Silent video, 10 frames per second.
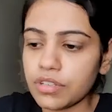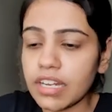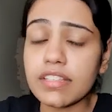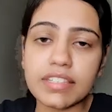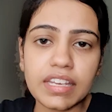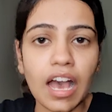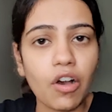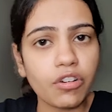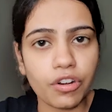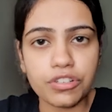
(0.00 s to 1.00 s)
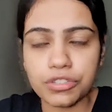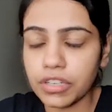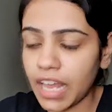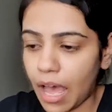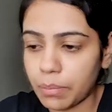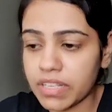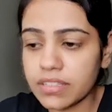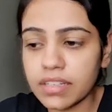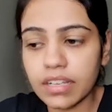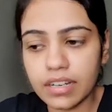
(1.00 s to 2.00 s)
So let's see how cross join
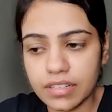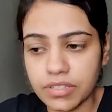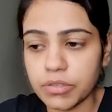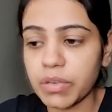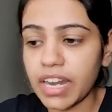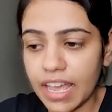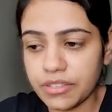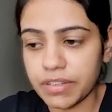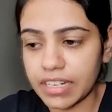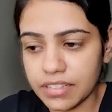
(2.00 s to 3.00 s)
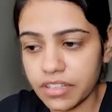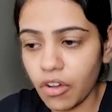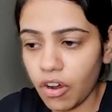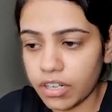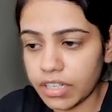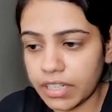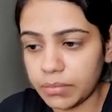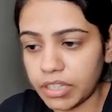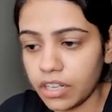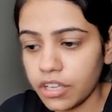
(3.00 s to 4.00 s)
happens in the customer as well as the order
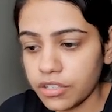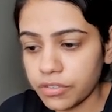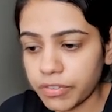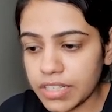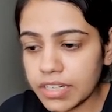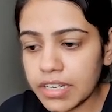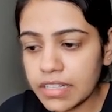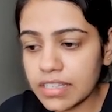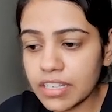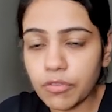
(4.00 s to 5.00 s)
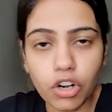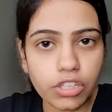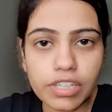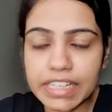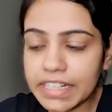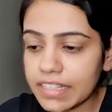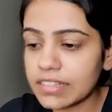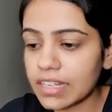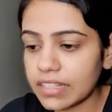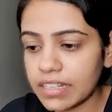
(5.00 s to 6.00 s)
table. So firstly, let's see what all
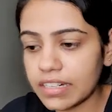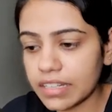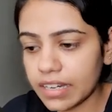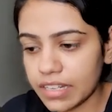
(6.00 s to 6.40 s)
details are there in the